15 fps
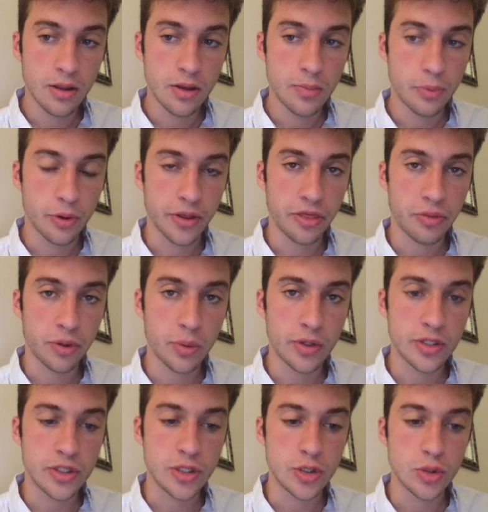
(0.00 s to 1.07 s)

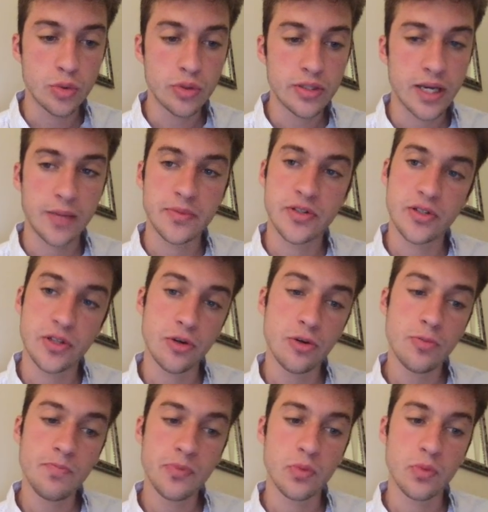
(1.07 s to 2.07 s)
0.312 times 2,